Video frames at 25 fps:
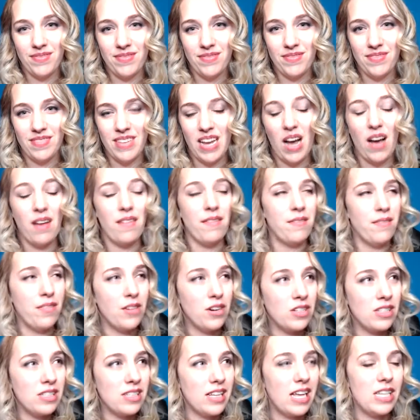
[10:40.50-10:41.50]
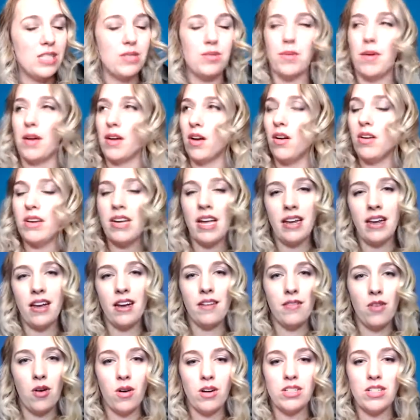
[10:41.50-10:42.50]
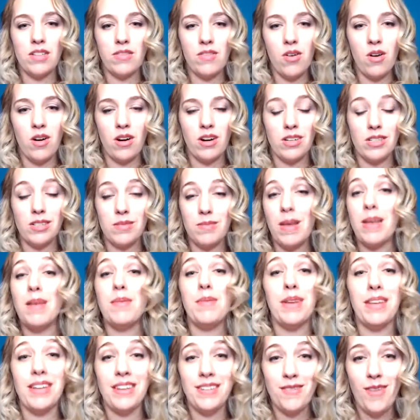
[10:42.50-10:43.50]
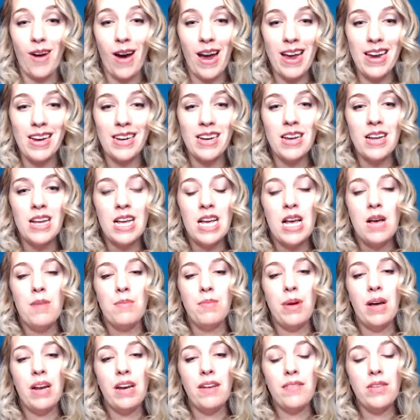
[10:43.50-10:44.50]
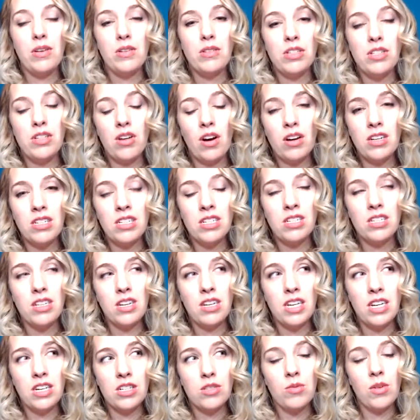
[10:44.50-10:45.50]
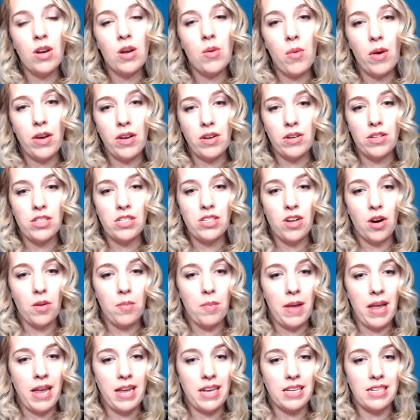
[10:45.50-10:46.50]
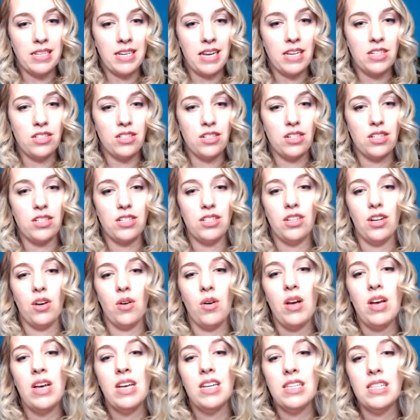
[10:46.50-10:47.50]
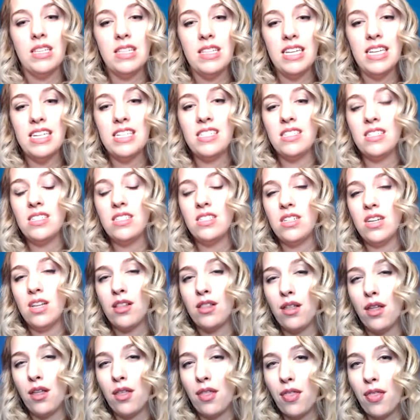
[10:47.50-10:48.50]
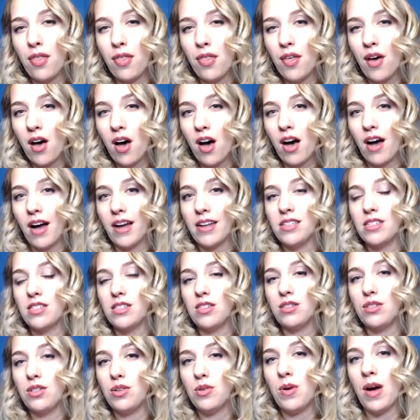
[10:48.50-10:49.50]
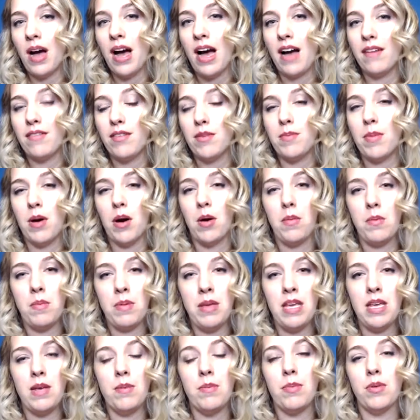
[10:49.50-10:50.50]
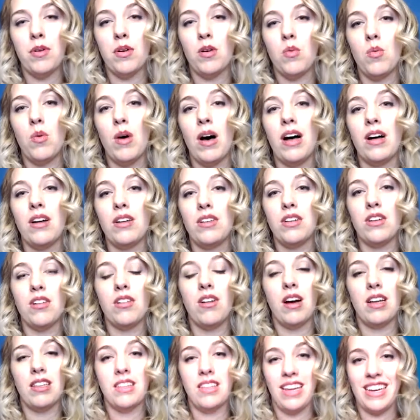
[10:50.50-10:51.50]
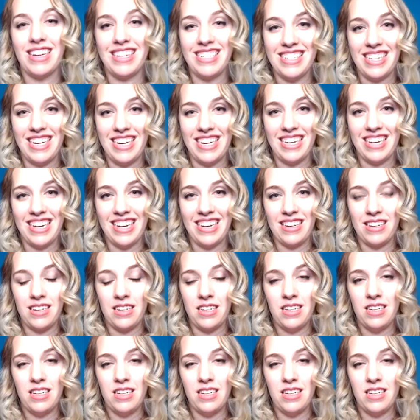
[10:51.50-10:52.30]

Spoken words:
Now, at first glance, we might go, yeah, of course, maybe, right? But if you start to look, here's what I want you to start paying attention to. Listen to the thoughts you have about people while you're online dating.